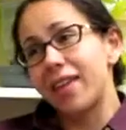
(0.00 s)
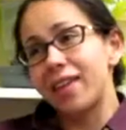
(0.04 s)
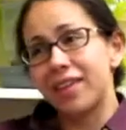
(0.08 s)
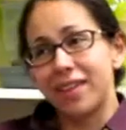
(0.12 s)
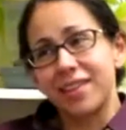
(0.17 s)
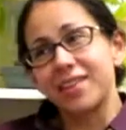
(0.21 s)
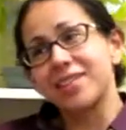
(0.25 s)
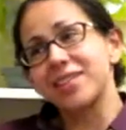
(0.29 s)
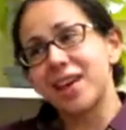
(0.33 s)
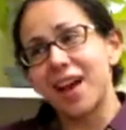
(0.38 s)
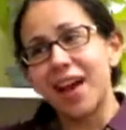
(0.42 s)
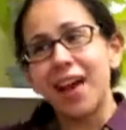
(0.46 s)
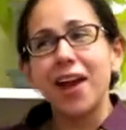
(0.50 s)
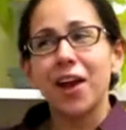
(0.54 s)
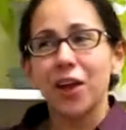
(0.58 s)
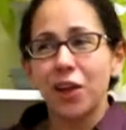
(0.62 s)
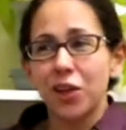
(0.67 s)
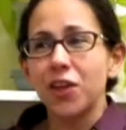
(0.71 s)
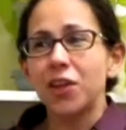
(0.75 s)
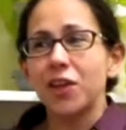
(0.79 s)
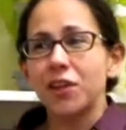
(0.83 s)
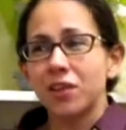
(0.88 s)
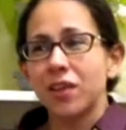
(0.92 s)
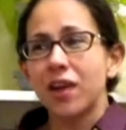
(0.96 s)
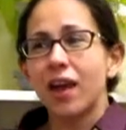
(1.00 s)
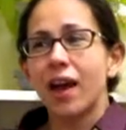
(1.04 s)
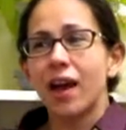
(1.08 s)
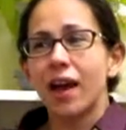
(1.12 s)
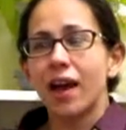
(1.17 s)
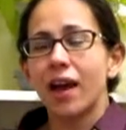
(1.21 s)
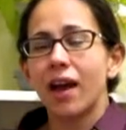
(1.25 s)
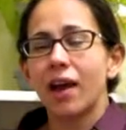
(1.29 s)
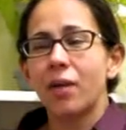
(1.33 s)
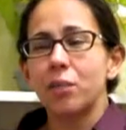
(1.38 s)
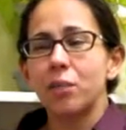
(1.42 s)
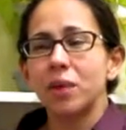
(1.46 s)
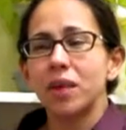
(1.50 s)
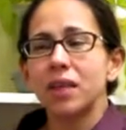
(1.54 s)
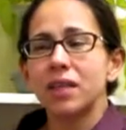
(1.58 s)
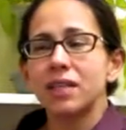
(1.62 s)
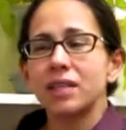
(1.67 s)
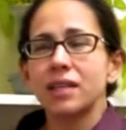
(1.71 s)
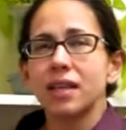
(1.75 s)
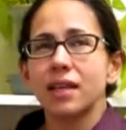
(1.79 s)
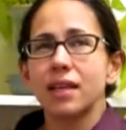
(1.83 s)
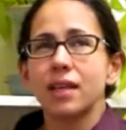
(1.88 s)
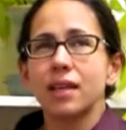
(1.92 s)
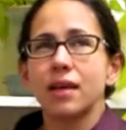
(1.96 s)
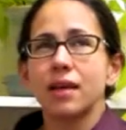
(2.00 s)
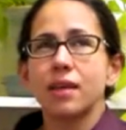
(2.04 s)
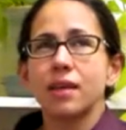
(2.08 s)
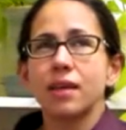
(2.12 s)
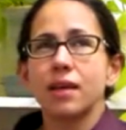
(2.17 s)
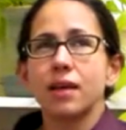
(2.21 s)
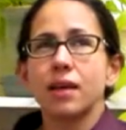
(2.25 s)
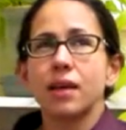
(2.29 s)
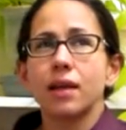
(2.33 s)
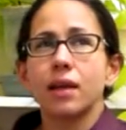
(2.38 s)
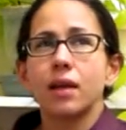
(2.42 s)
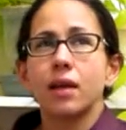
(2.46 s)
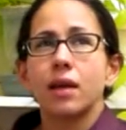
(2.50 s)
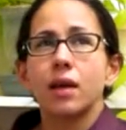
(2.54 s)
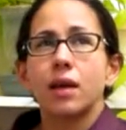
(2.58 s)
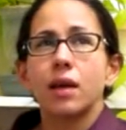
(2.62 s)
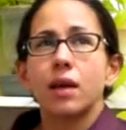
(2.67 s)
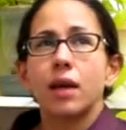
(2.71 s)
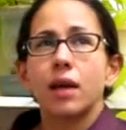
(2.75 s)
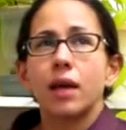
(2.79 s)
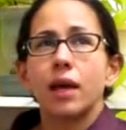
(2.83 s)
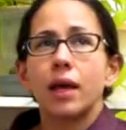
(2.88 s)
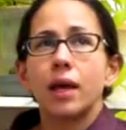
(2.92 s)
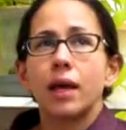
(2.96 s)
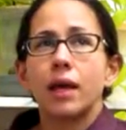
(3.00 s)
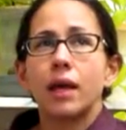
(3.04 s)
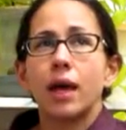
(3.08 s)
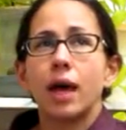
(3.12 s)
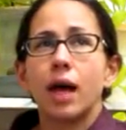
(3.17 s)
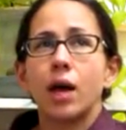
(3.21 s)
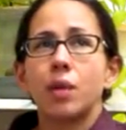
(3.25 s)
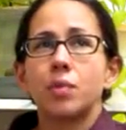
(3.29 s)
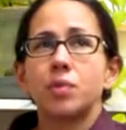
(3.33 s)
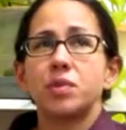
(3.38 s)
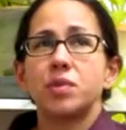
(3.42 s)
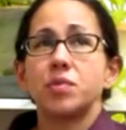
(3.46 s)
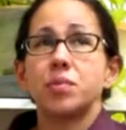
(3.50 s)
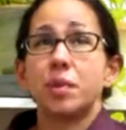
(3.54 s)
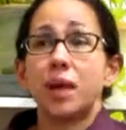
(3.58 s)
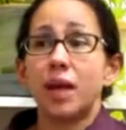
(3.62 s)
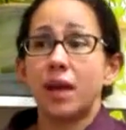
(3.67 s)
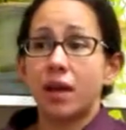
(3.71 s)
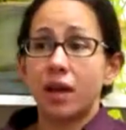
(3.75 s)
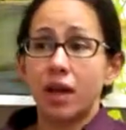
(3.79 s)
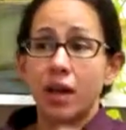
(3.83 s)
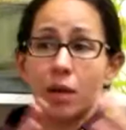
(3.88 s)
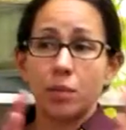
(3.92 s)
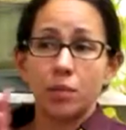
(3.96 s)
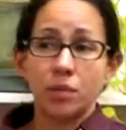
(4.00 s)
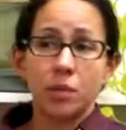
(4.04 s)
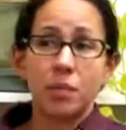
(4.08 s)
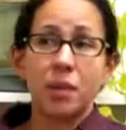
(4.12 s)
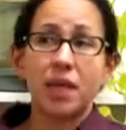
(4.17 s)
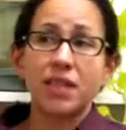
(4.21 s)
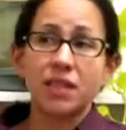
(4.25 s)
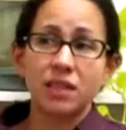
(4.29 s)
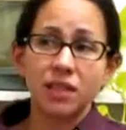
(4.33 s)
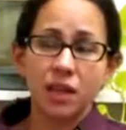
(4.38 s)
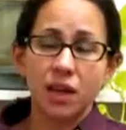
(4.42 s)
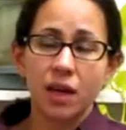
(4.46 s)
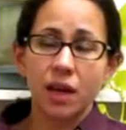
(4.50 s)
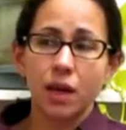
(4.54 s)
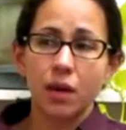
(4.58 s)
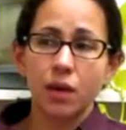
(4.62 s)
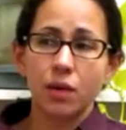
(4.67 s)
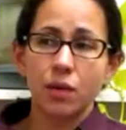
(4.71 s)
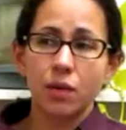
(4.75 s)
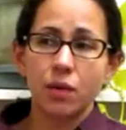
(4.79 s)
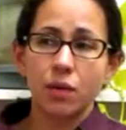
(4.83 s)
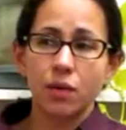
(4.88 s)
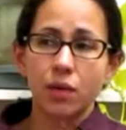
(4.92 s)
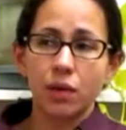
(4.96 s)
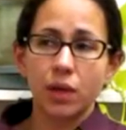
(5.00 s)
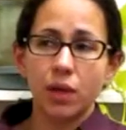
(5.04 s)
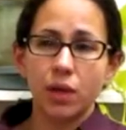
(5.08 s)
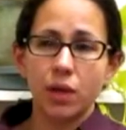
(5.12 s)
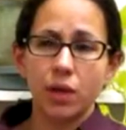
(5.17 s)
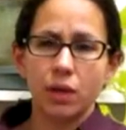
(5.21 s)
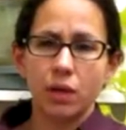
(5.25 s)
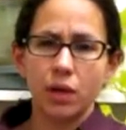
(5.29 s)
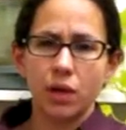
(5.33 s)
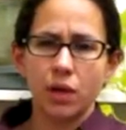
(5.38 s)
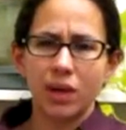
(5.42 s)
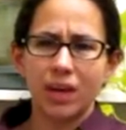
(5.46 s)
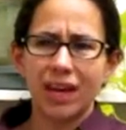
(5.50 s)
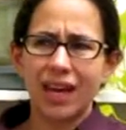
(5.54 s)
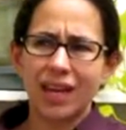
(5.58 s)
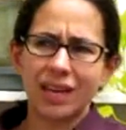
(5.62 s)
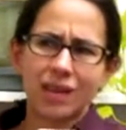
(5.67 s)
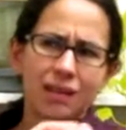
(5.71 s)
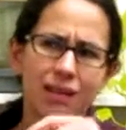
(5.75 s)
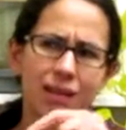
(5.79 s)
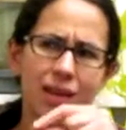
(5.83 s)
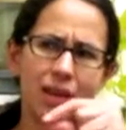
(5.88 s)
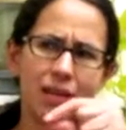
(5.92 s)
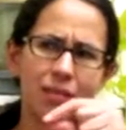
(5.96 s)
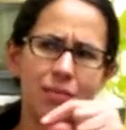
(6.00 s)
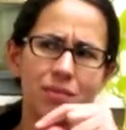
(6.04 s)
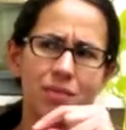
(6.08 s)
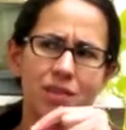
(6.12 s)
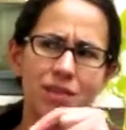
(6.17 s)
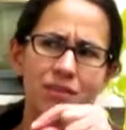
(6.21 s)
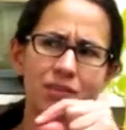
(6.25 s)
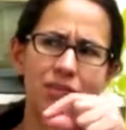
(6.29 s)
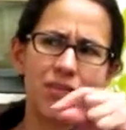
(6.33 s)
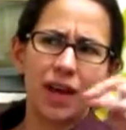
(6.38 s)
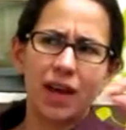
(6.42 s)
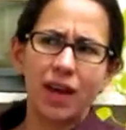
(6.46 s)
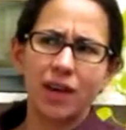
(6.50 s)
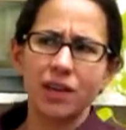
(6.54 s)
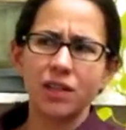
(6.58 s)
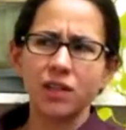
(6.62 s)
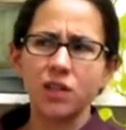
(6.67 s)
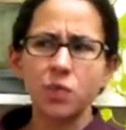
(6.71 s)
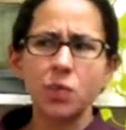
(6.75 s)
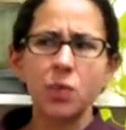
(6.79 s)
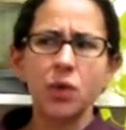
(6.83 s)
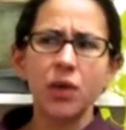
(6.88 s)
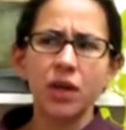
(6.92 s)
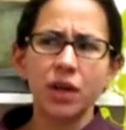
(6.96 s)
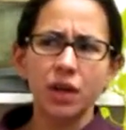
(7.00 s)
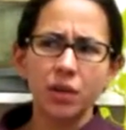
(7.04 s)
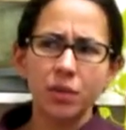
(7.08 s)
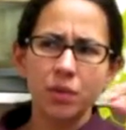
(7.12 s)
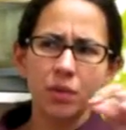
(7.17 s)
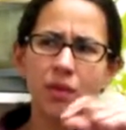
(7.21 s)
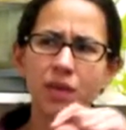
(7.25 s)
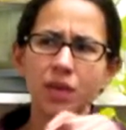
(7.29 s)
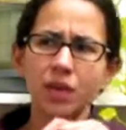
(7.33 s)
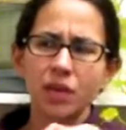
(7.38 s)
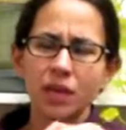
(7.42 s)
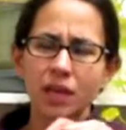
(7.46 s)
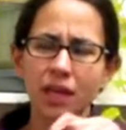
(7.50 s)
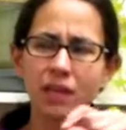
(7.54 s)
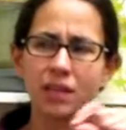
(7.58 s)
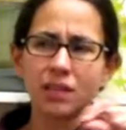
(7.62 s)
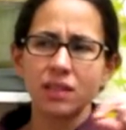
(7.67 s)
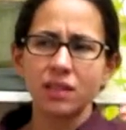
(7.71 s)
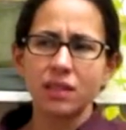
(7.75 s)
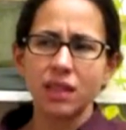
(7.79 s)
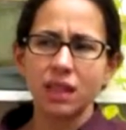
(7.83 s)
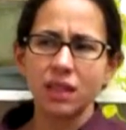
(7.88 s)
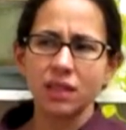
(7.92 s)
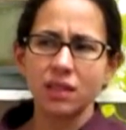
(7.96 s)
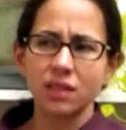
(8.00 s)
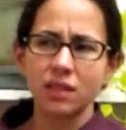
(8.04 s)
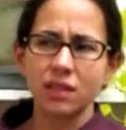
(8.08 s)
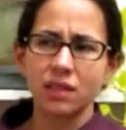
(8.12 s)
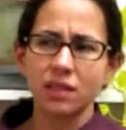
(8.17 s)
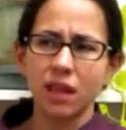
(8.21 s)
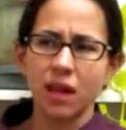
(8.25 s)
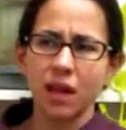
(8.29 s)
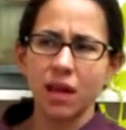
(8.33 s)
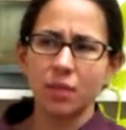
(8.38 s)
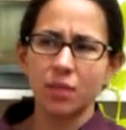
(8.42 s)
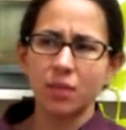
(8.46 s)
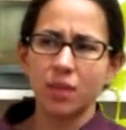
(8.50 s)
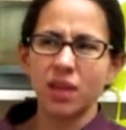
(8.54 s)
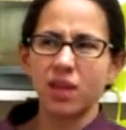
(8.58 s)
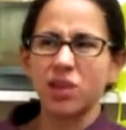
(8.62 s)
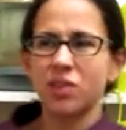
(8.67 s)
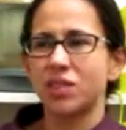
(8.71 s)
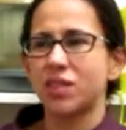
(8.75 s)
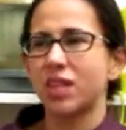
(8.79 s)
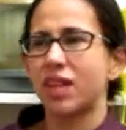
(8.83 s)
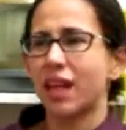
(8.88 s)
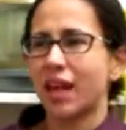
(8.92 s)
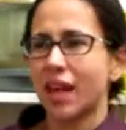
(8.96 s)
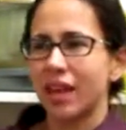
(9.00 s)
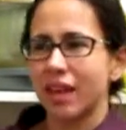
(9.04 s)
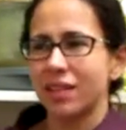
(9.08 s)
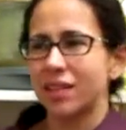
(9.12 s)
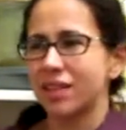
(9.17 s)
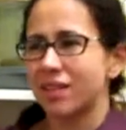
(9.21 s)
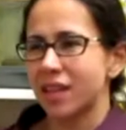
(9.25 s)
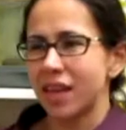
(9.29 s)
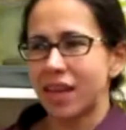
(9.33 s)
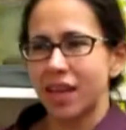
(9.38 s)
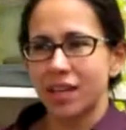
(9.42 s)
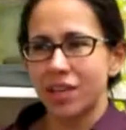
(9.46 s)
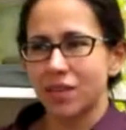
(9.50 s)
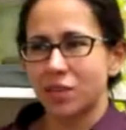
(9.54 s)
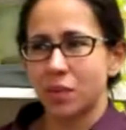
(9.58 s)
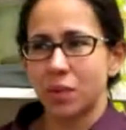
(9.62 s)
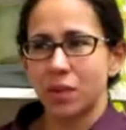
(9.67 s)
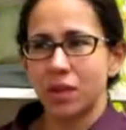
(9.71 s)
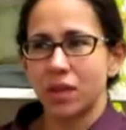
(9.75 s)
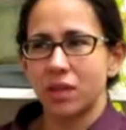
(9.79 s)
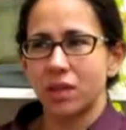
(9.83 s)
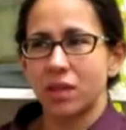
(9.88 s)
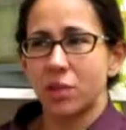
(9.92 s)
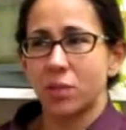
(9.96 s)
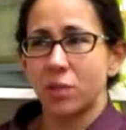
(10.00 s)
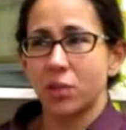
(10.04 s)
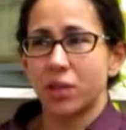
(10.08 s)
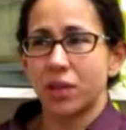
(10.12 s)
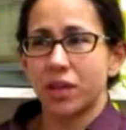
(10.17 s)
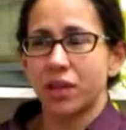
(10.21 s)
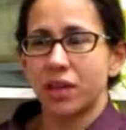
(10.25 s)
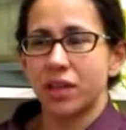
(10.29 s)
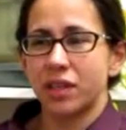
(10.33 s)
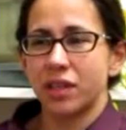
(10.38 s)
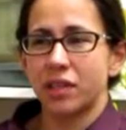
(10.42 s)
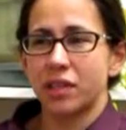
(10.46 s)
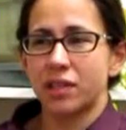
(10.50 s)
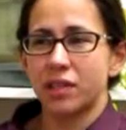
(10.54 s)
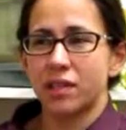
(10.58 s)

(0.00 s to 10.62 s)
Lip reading: think so. I argue, because I think that it helped Mexico, kind of define its border with the United States. Today in today's world, the border is